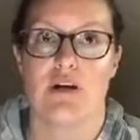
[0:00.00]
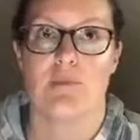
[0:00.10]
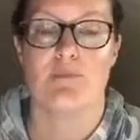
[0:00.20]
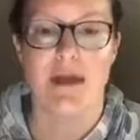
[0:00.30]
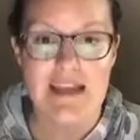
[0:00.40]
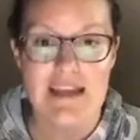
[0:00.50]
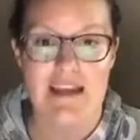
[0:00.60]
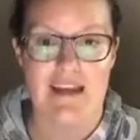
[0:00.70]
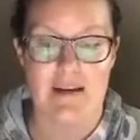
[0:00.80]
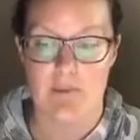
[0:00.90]
make
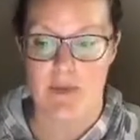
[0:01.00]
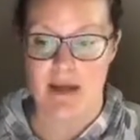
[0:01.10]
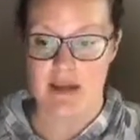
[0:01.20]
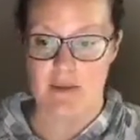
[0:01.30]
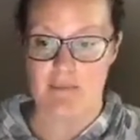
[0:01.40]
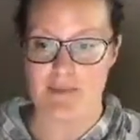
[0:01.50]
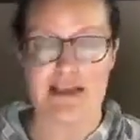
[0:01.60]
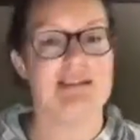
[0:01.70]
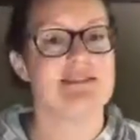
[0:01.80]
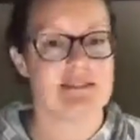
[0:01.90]
it
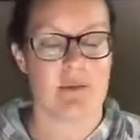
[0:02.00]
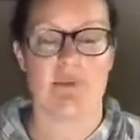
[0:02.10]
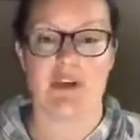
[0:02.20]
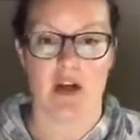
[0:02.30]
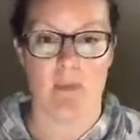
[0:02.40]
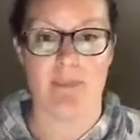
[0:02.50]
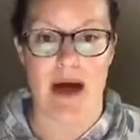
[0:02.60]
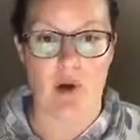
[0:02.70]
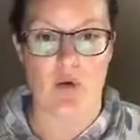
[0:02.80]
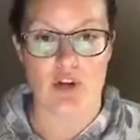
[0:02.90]
mean something
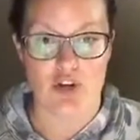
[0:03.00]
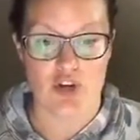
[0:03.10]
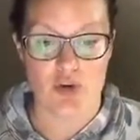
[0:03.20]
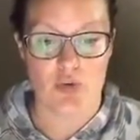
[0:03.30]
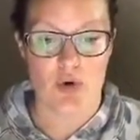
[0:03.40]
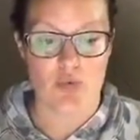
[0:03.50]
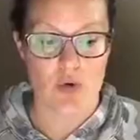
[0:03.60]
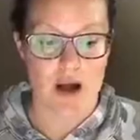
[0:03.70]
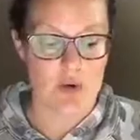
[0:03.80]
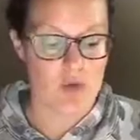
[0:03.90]
about you, right?